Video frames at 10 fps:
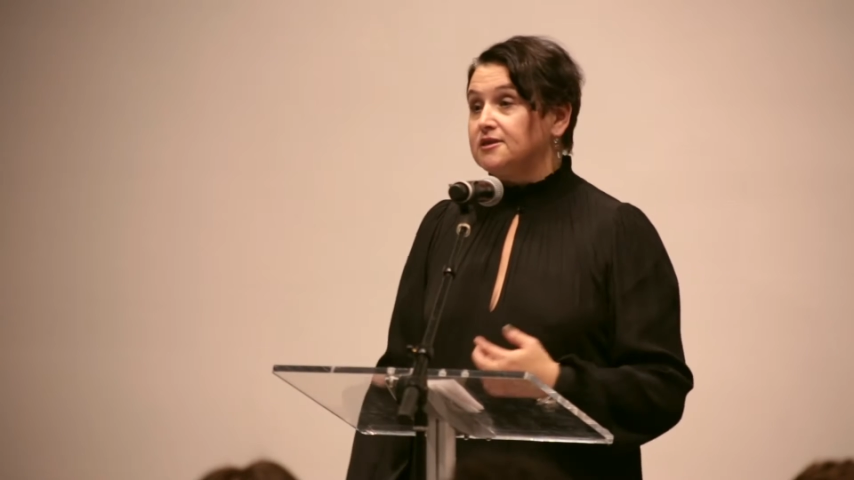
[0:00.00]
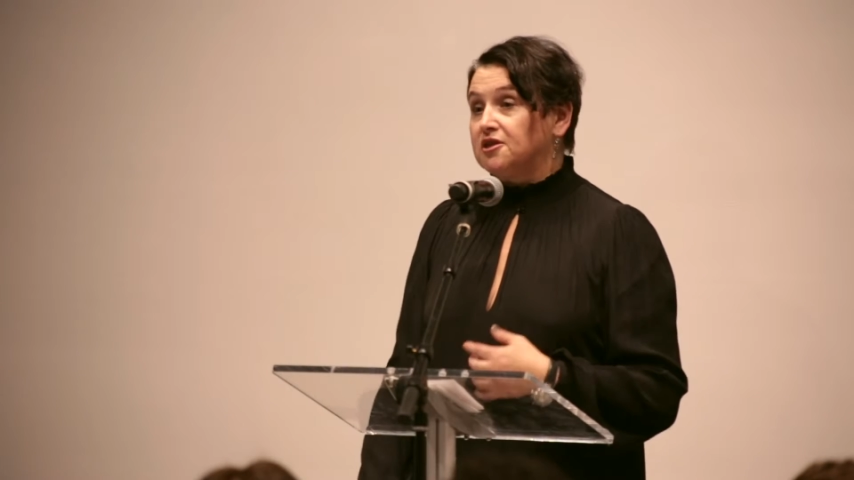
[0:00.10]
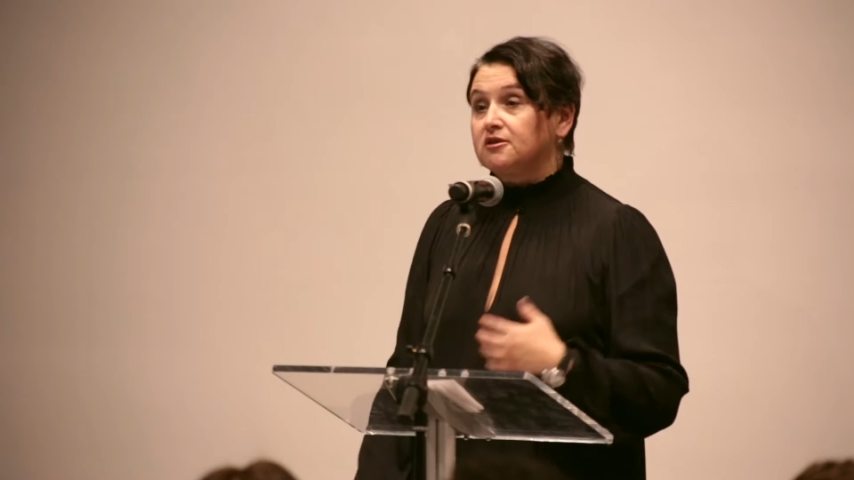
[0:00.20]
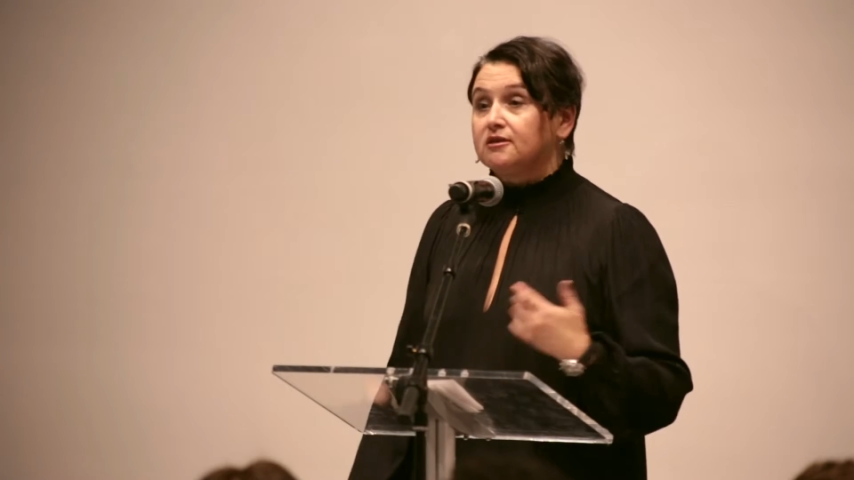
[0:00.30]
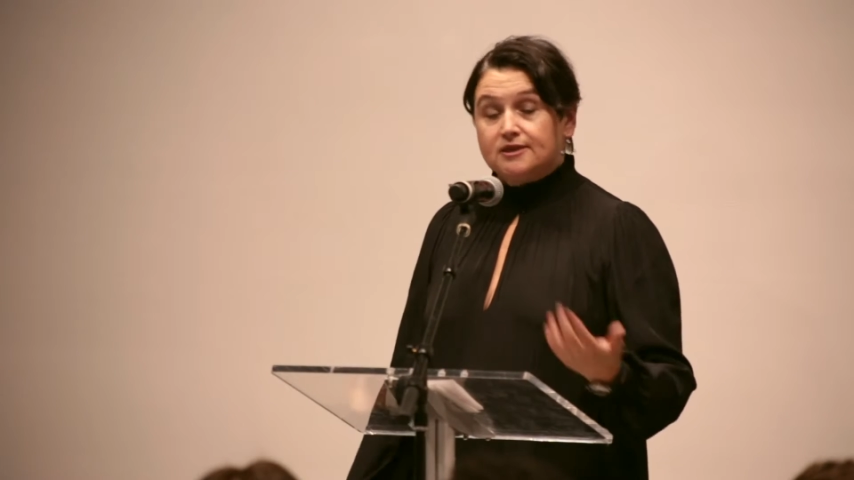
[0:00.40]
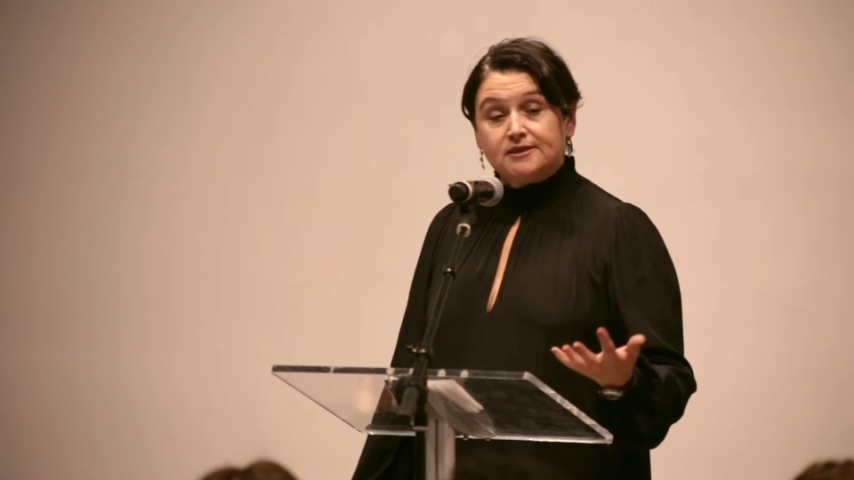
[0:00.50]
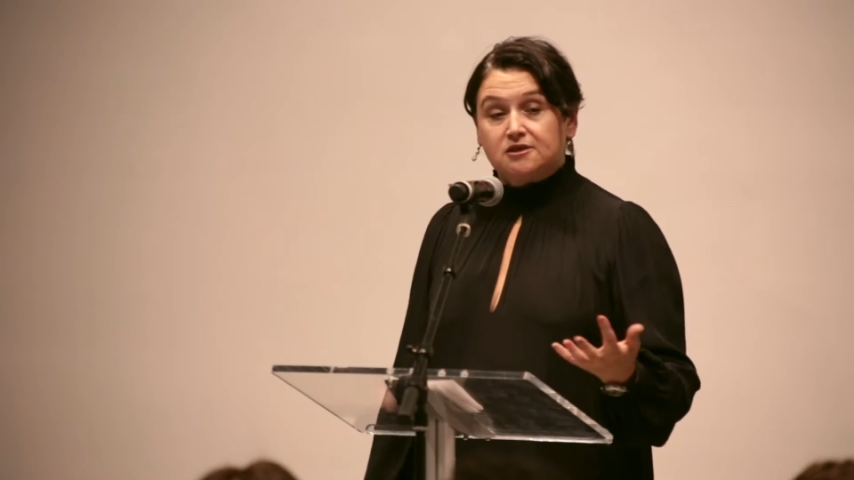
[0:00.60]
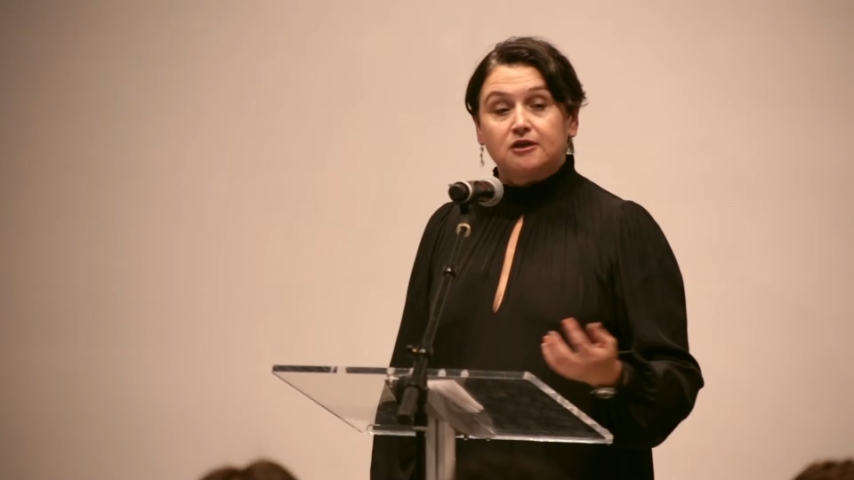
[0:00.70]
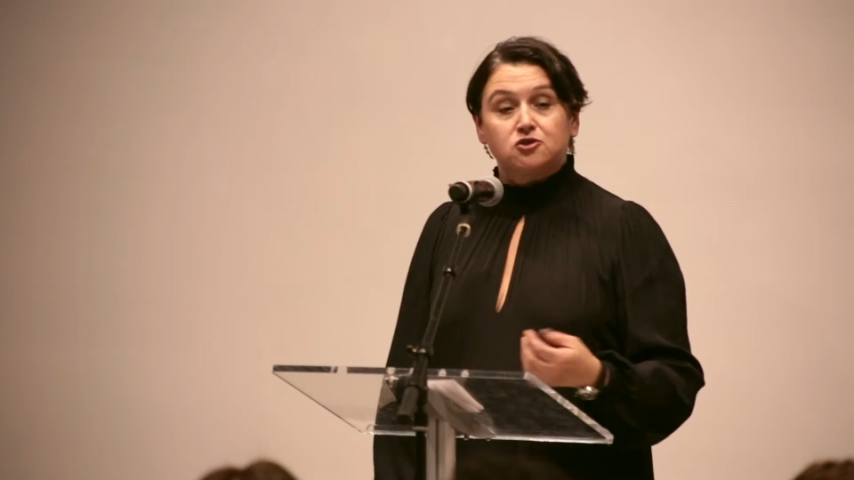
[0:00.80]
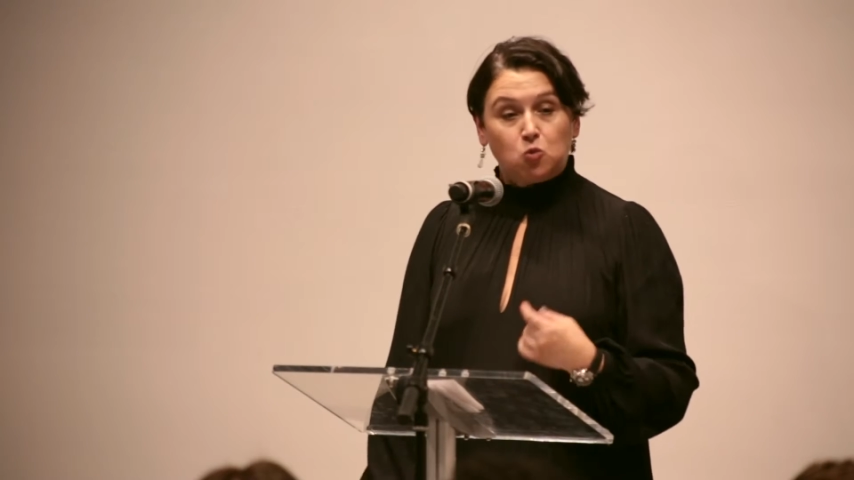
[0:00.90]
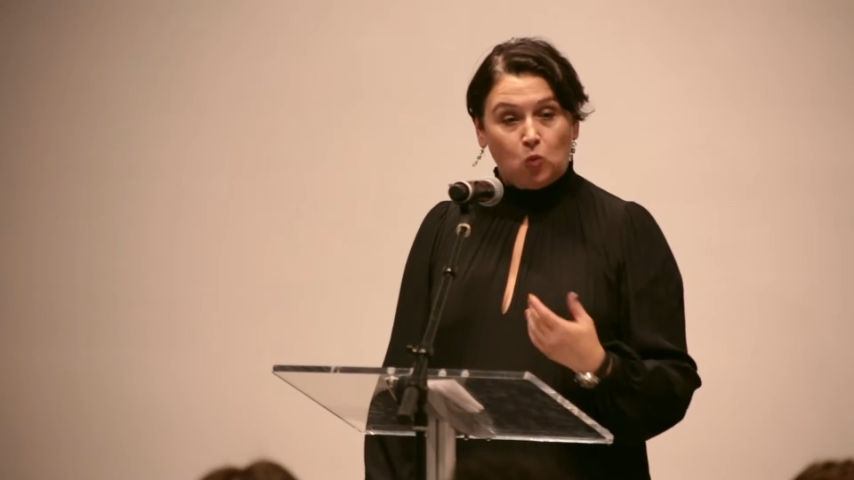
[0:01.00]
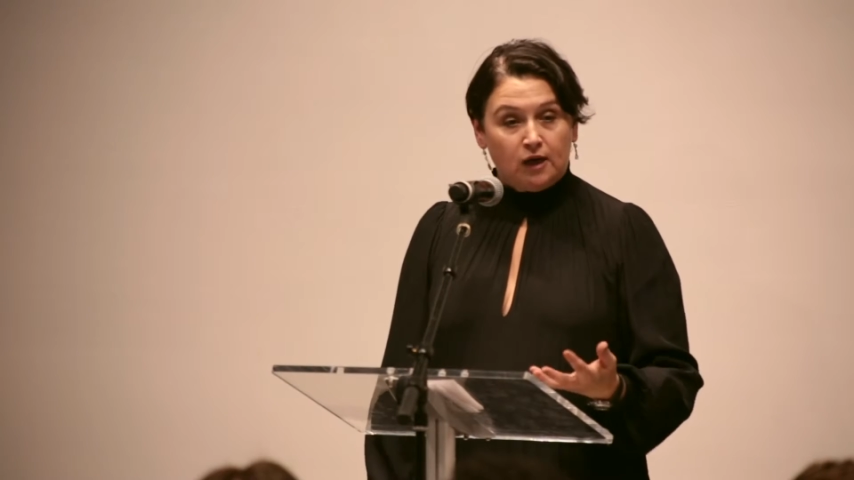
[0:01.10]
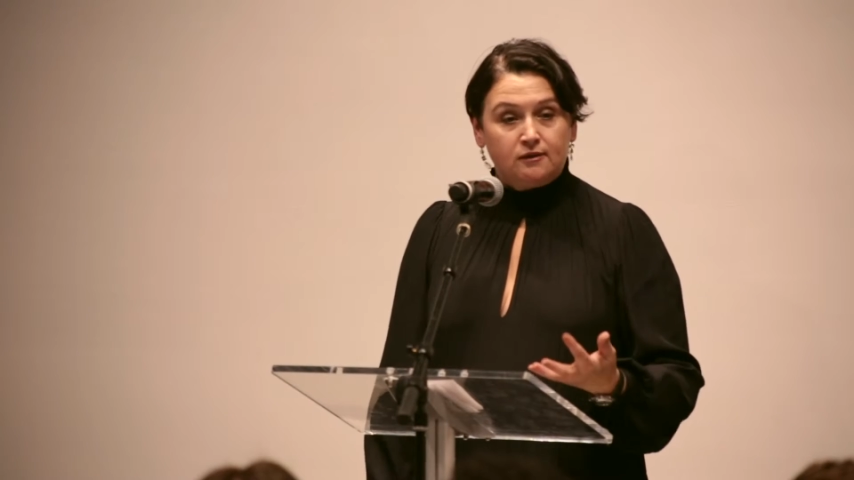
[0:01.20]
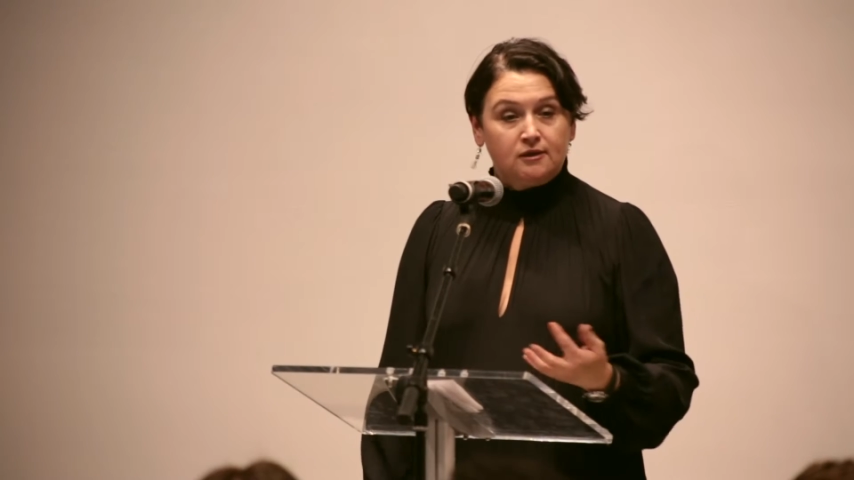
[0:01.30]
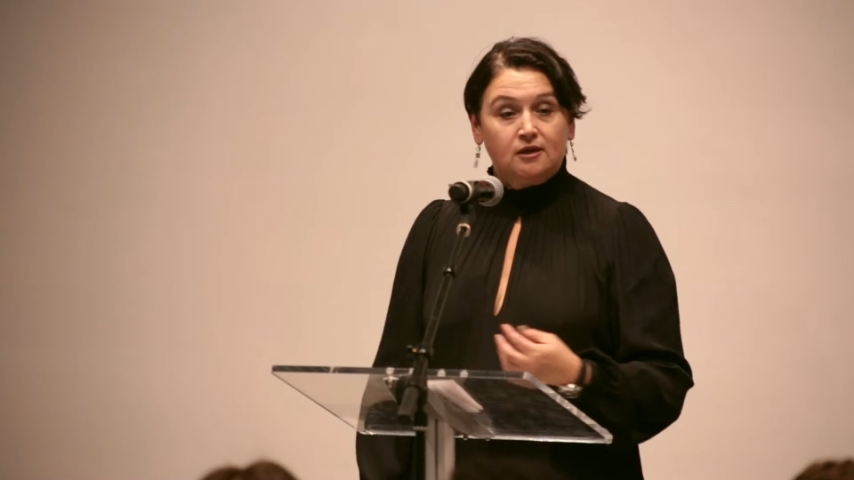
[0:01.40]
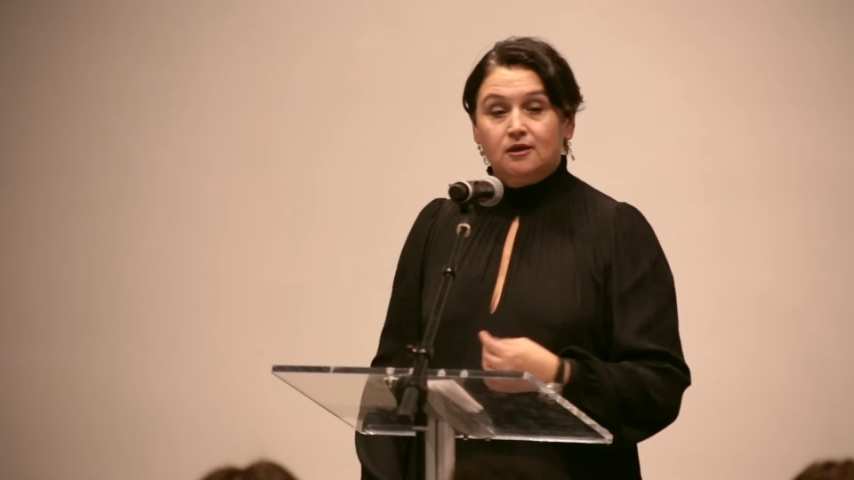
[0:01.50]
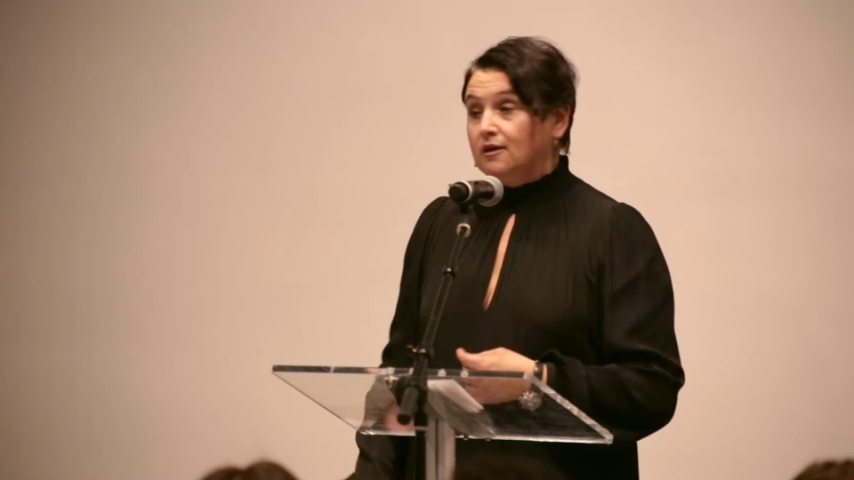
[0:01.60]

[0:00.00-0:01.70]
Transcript: started listening to one